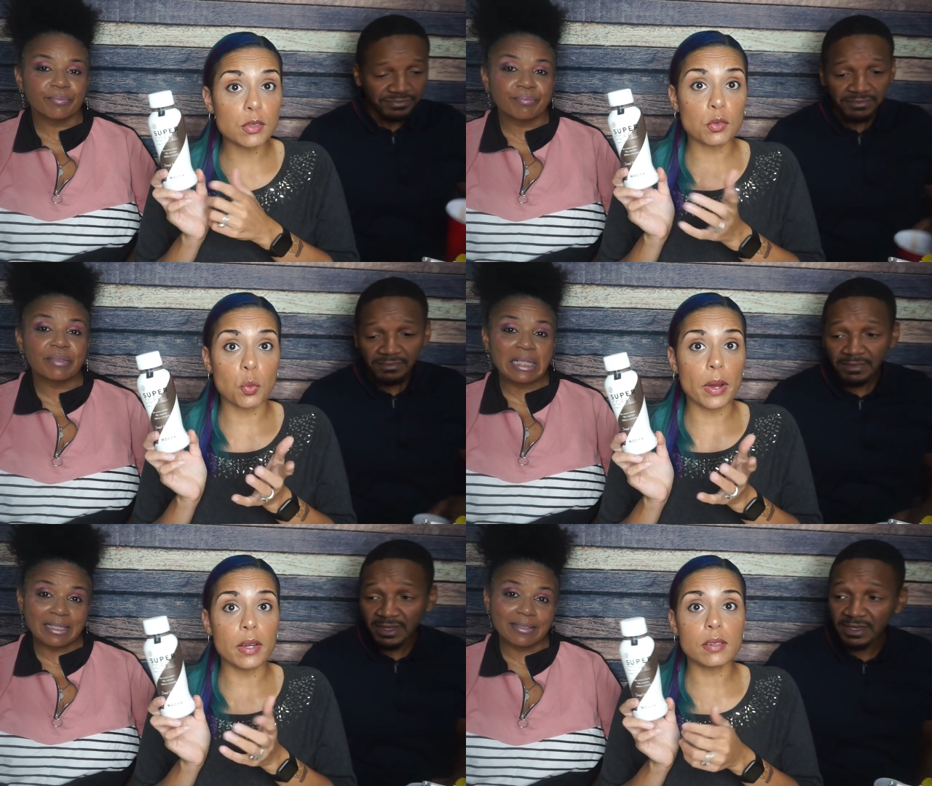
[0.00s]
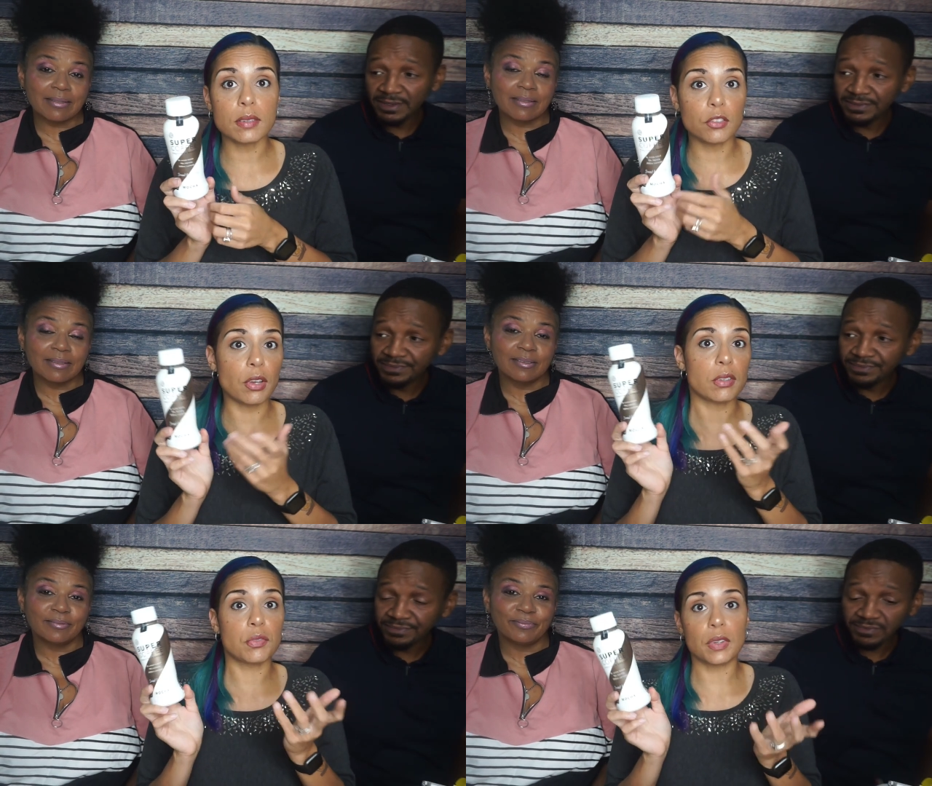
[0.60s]
Speaker 1: as well, such
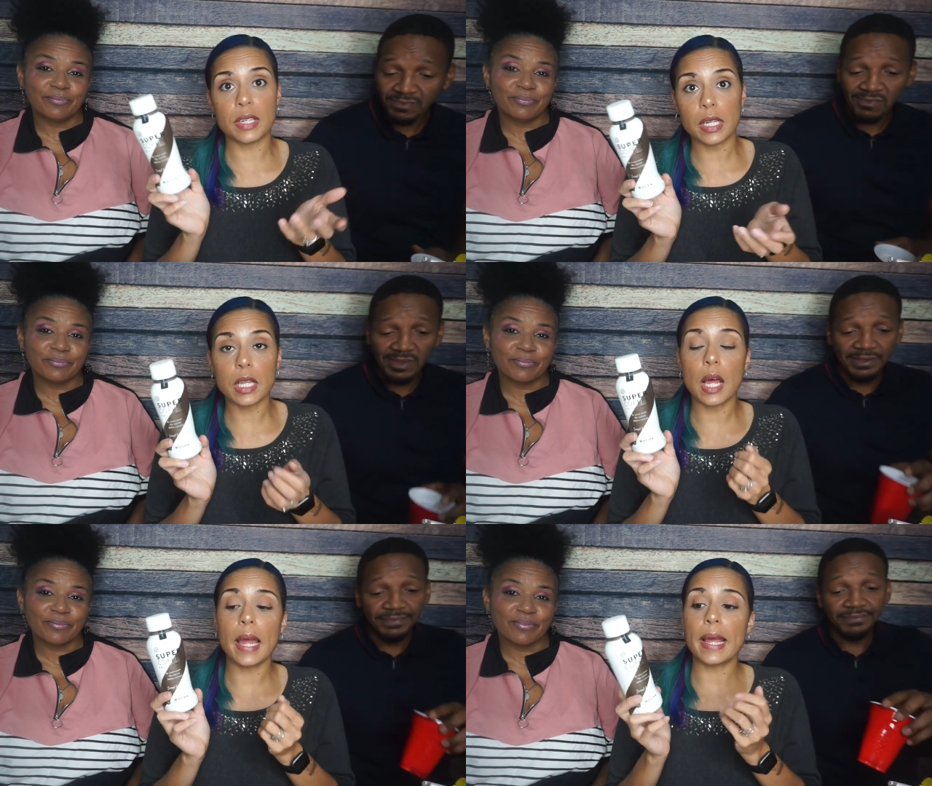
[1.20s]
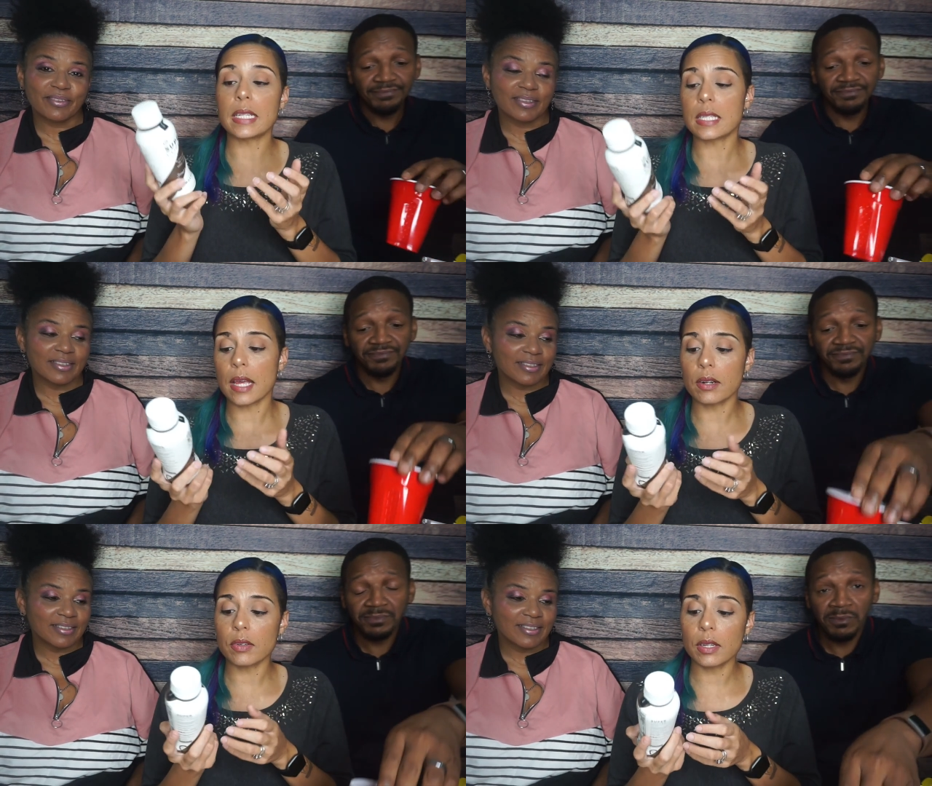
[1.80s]
as vanilla, mm-hmm.
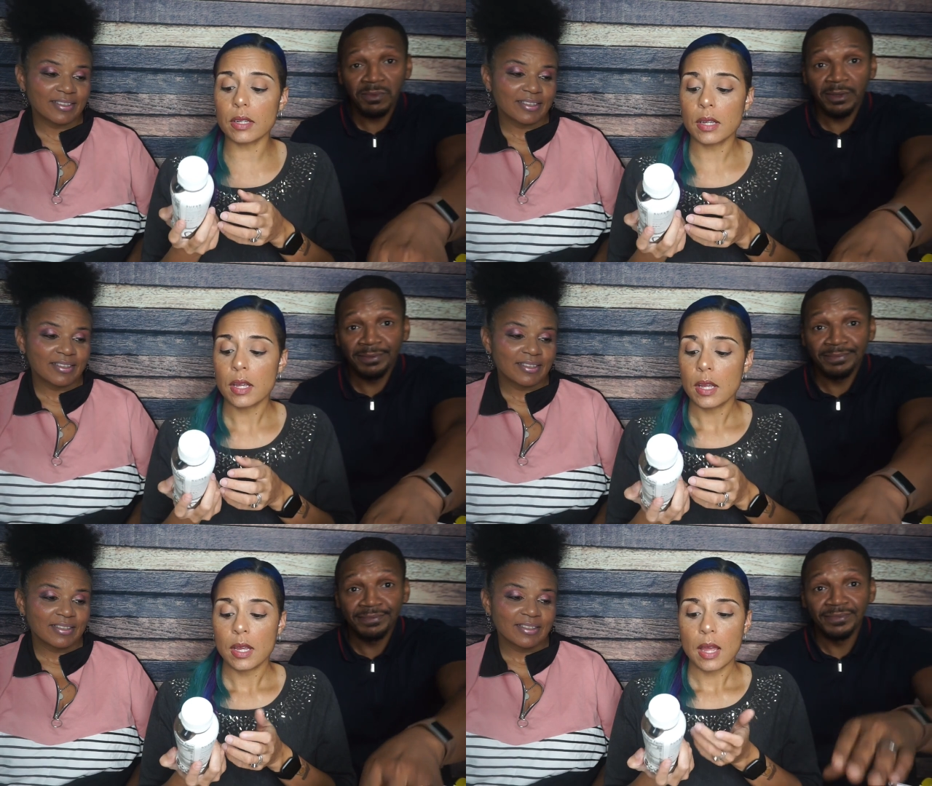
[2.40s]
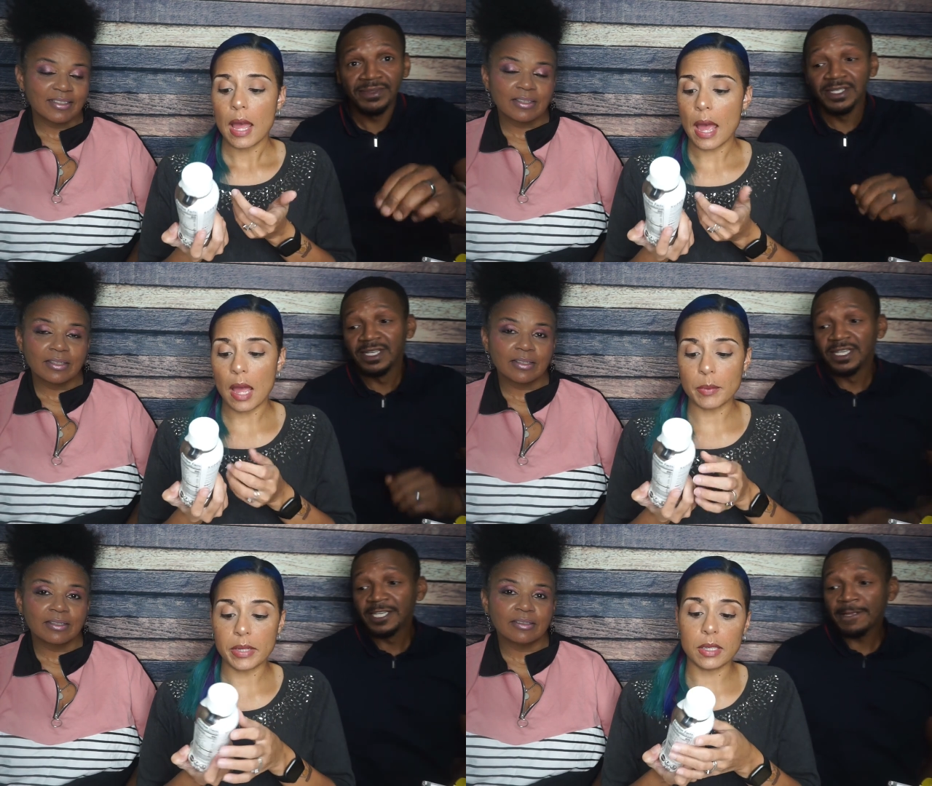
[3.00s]
etc. I
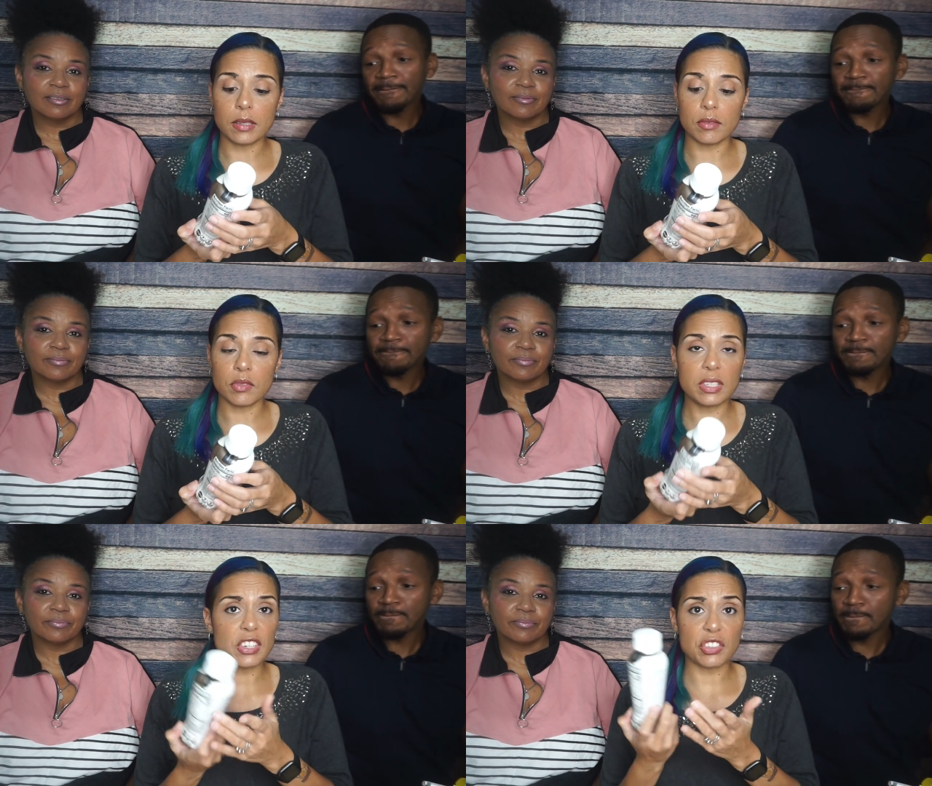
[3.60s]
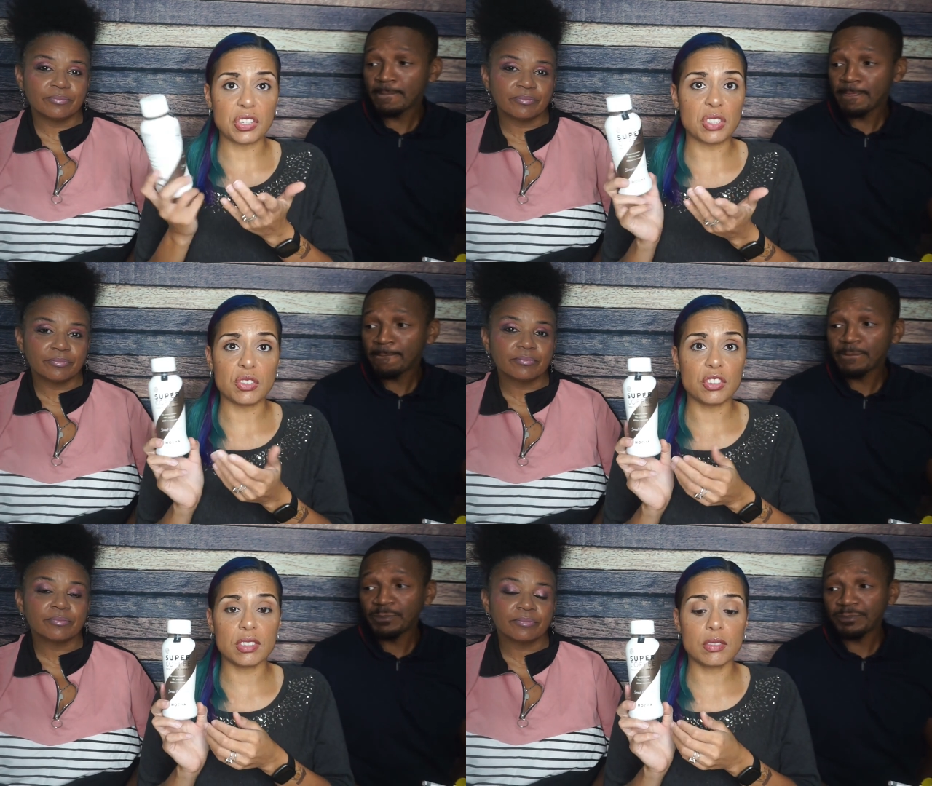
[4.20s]
mean, tier two,
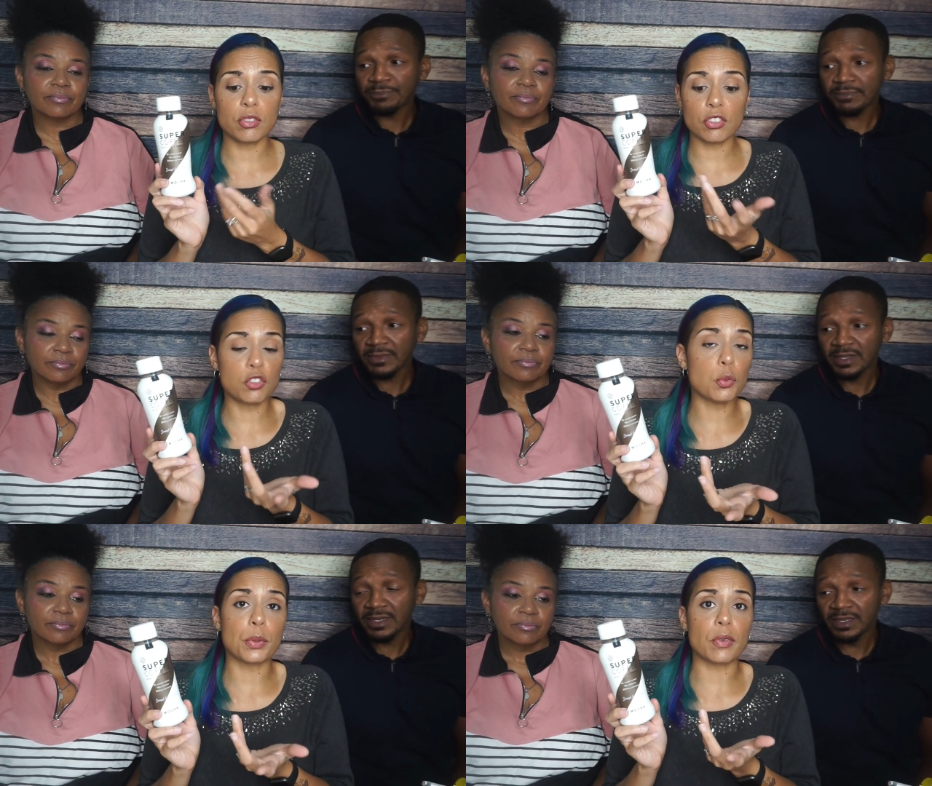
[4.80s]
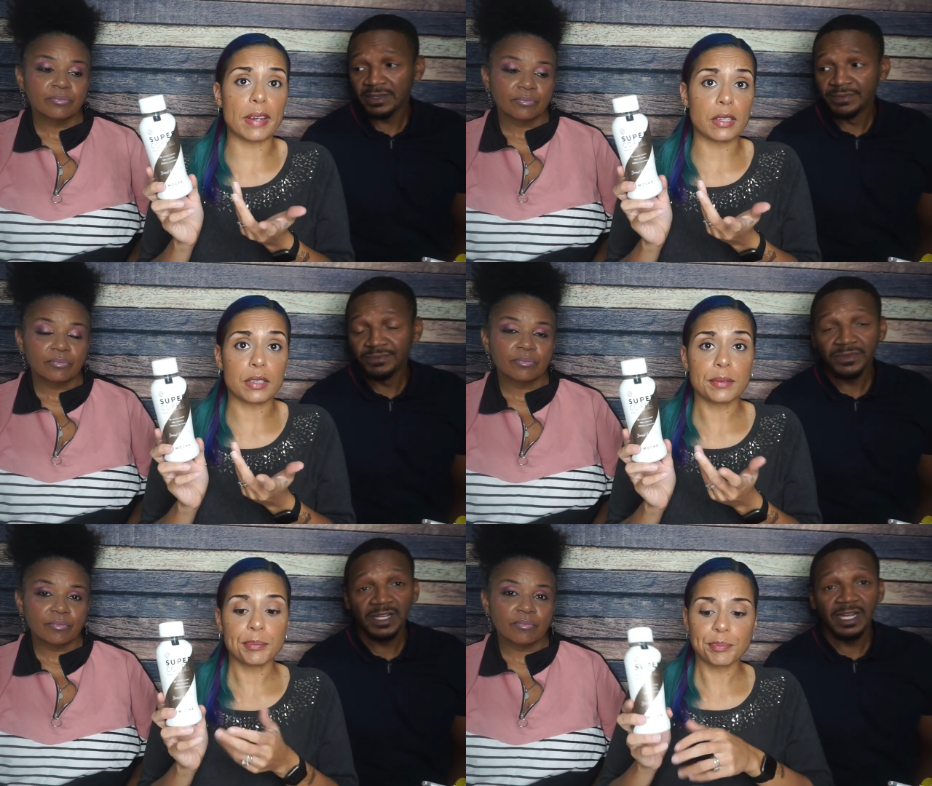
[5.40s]
just just super
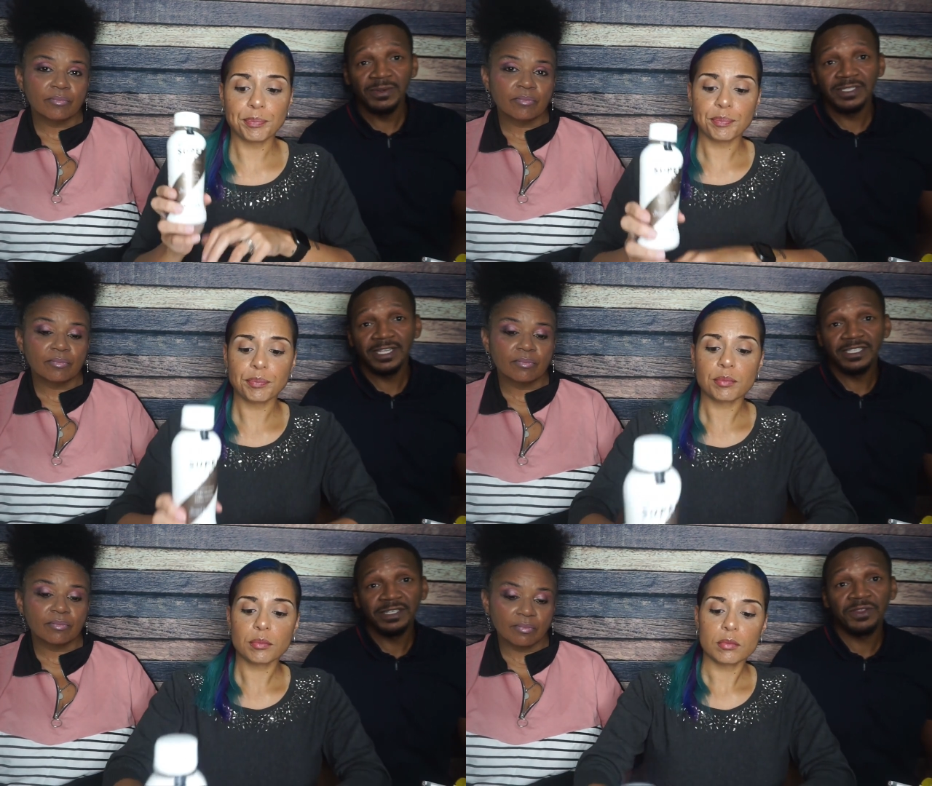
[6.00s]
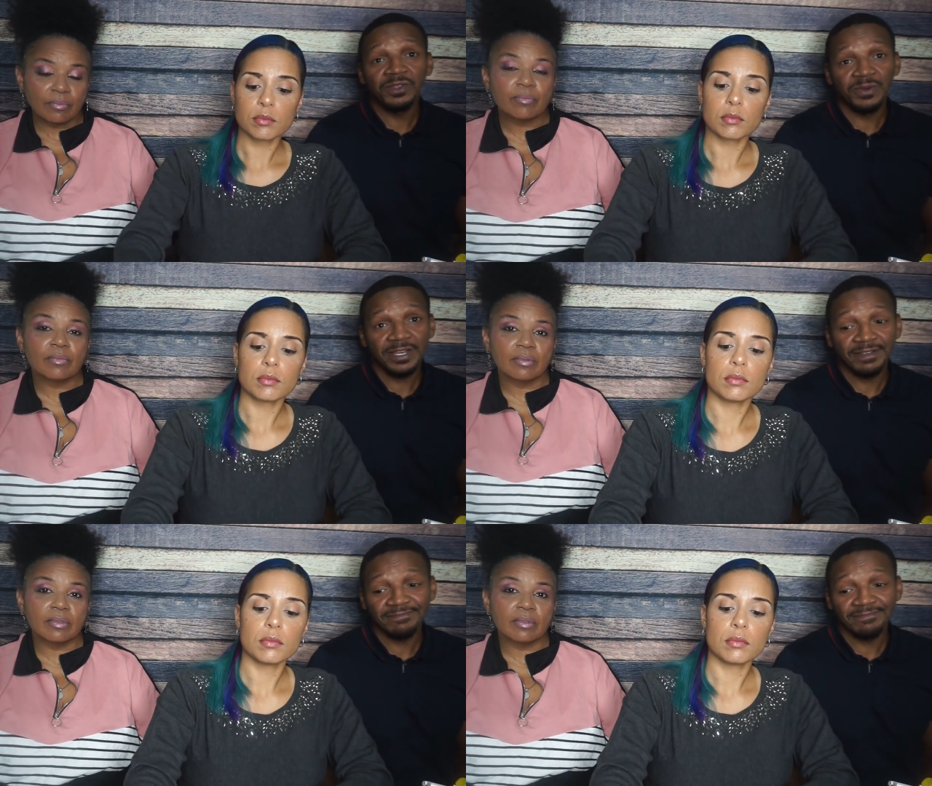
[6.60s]
regular.
Speaker 2: I would say tier three.